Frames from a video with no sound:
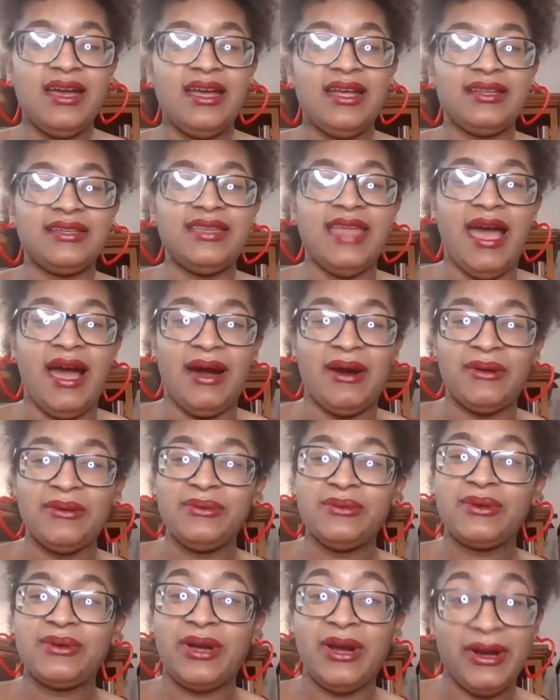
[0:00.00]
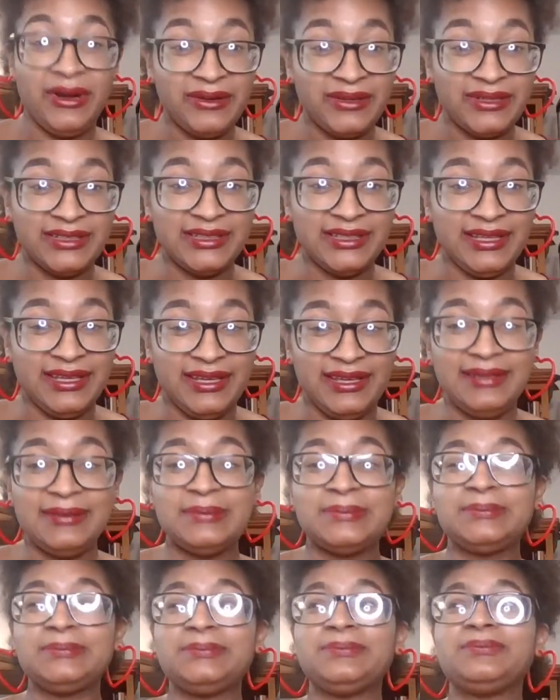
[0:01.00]
Now, currently,
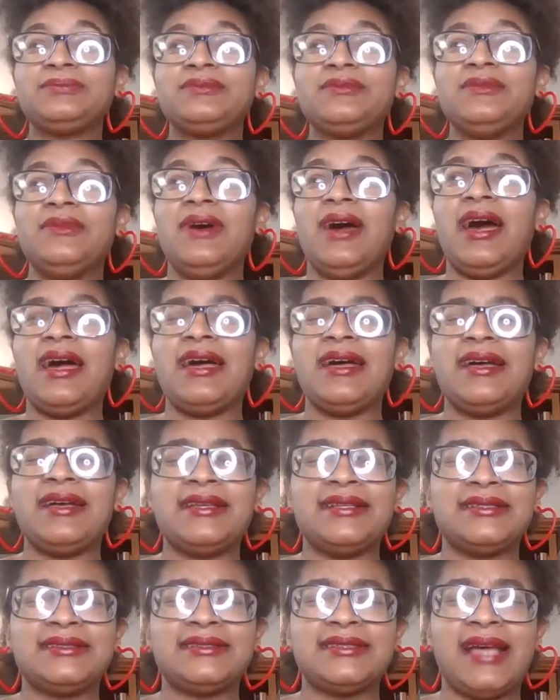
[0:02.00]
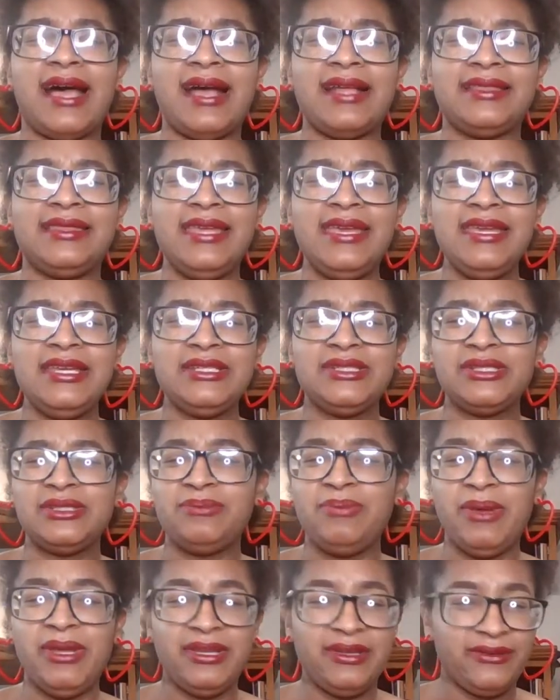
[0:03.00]
as I think it's just
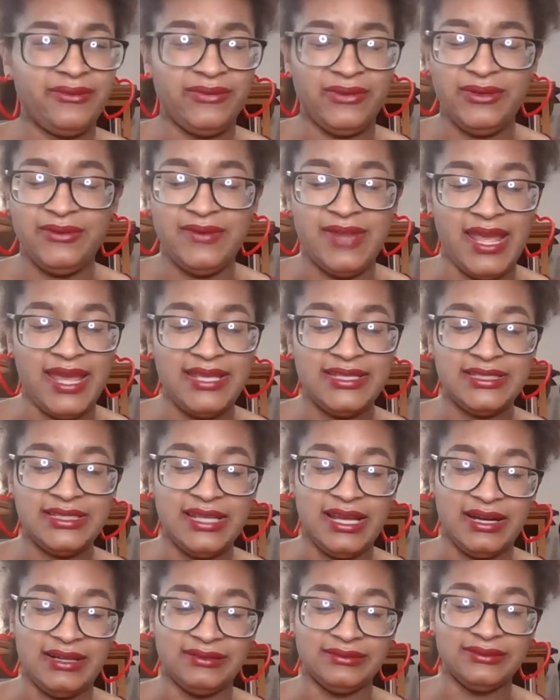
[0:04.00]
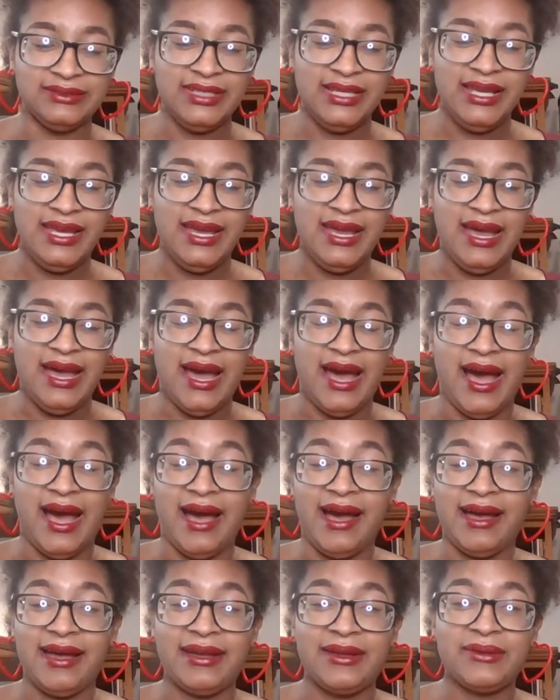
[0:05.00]
been a few days now,
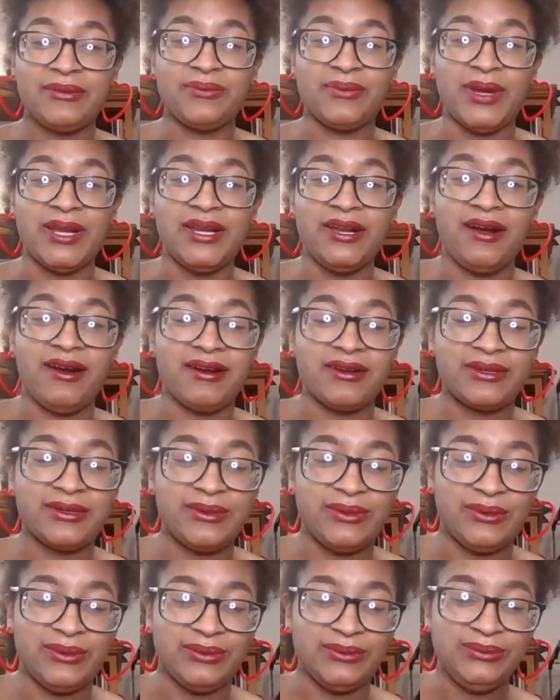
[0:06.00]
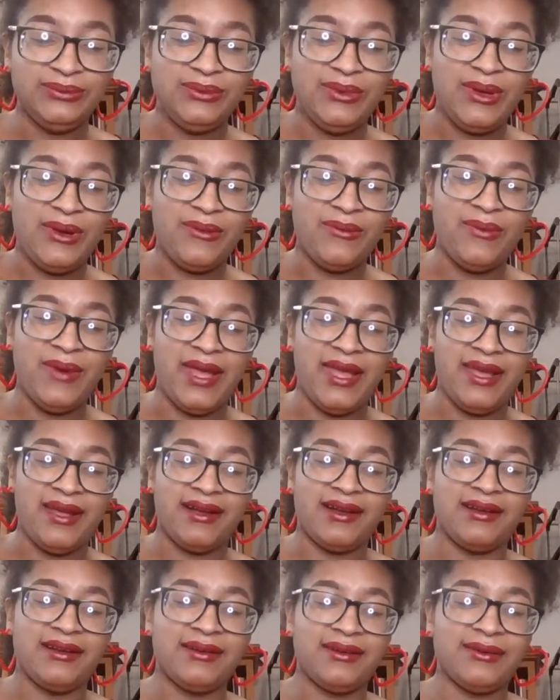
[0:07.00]
I read an article
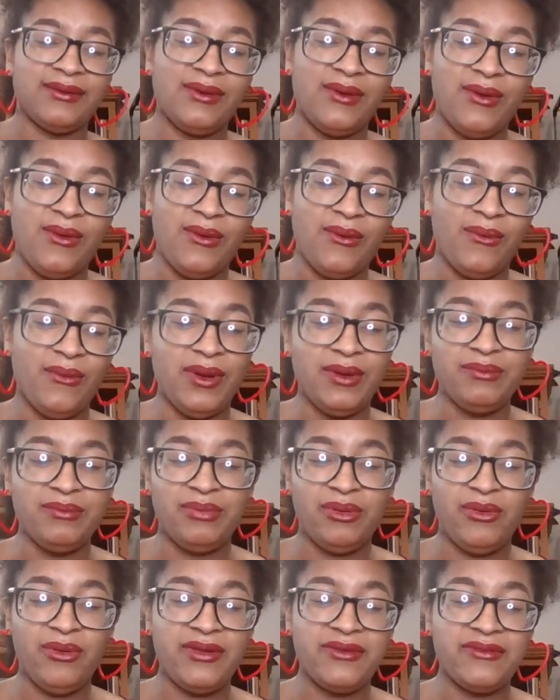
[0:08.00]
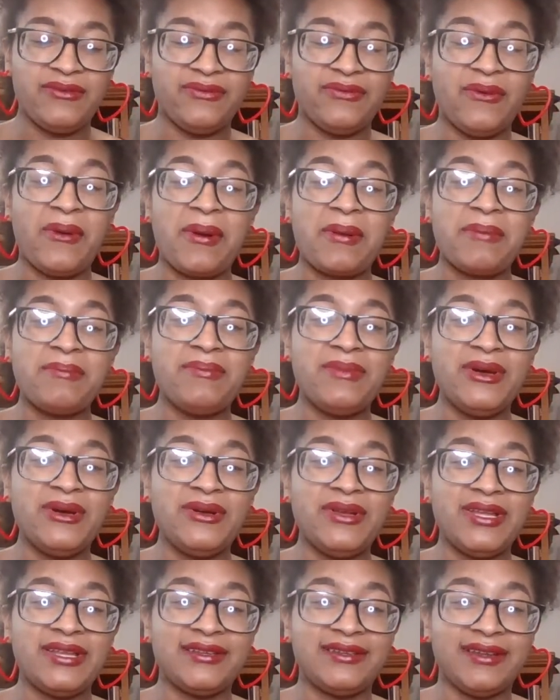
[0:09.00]
where $1.4
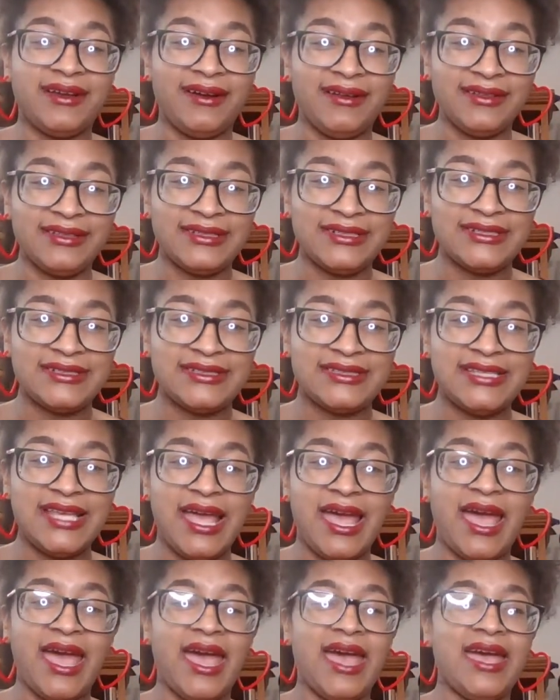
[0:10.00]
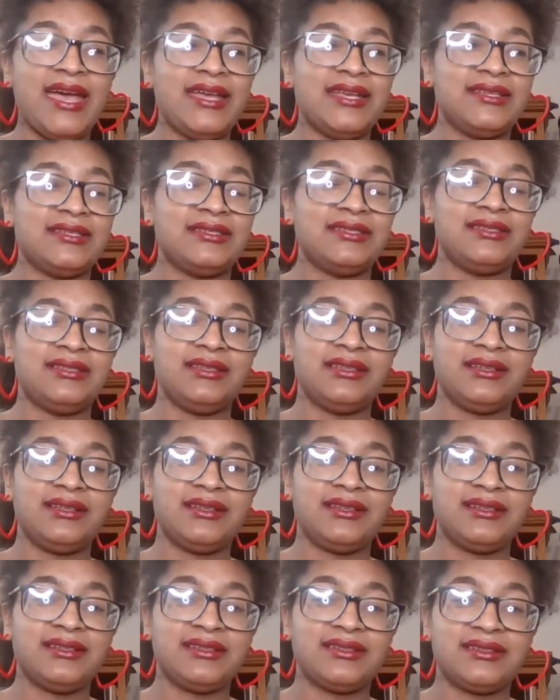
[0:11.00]
million has
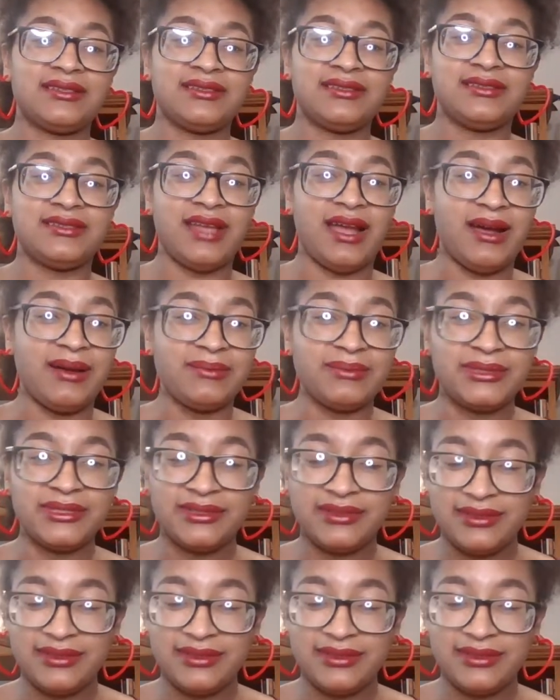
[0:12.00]
stopped.